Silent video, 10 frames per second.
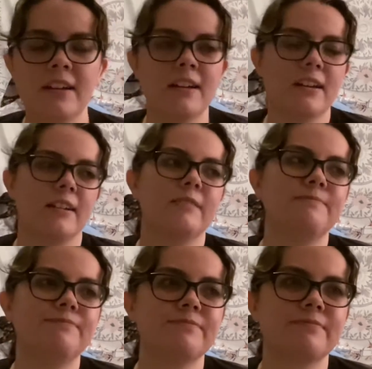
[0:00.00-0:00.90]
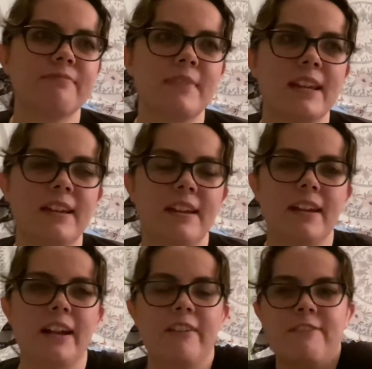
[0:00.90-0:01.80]

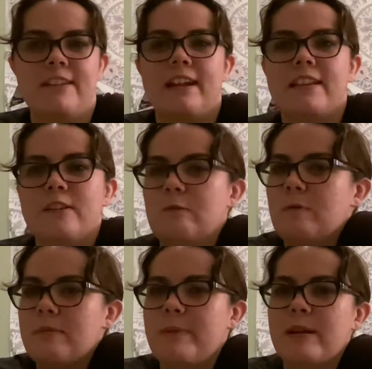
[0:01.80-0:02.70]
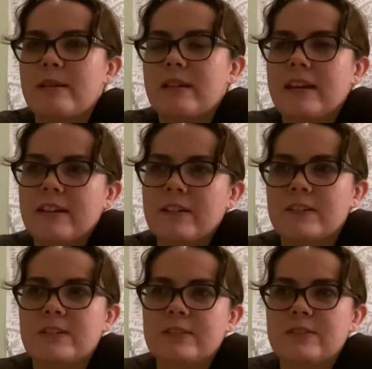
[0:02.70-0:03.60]
And I feel like the women
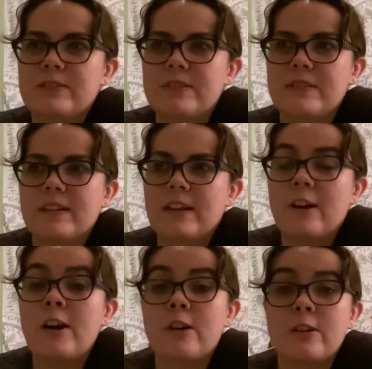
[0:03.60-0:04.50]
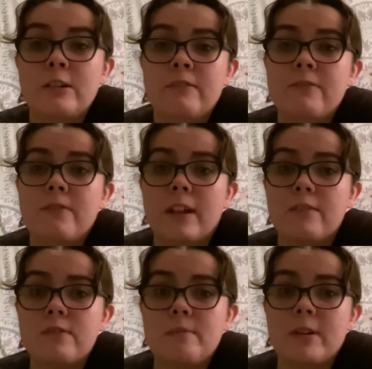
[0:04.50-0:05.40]
characters, there are good like
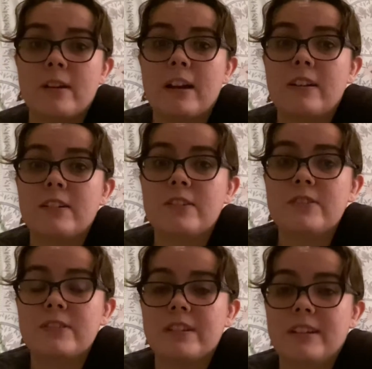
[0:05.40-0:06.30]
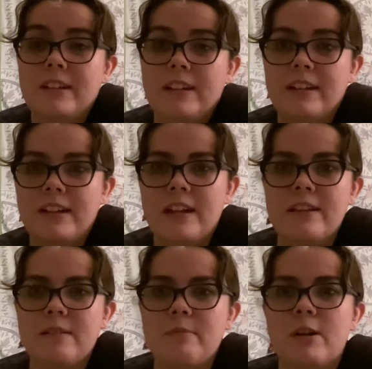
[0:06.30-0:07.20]
female characters in
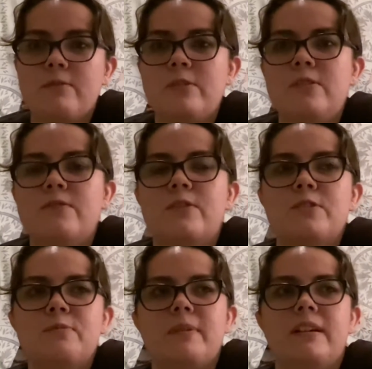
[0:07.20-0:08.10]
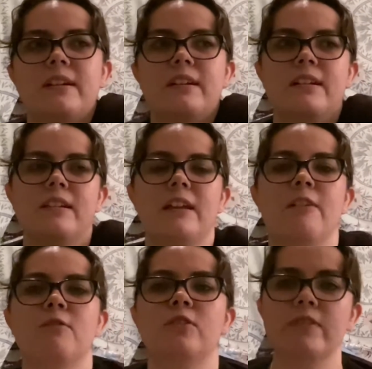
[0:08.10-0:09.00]
the Marvel universe, but they
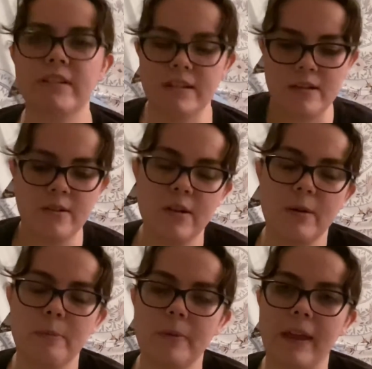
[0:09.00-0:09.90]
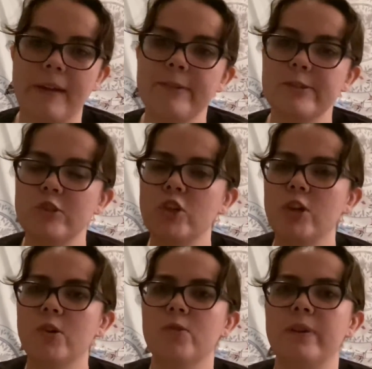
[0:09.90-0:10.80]
weren't really like
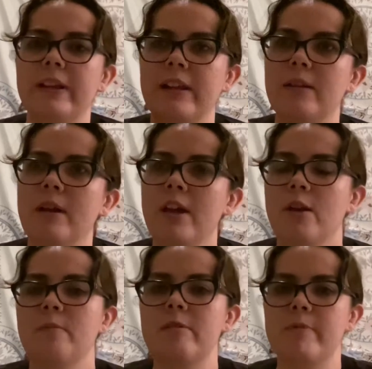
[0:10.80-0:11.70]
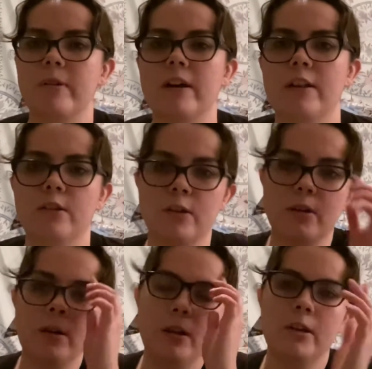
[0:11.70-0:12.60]
shown. And then people of
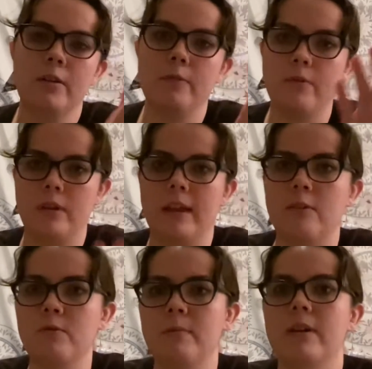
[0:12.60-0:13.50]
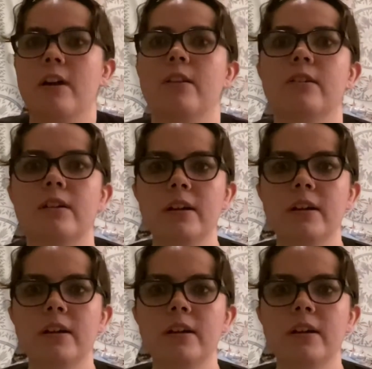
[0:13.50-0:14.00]
color, like women of color,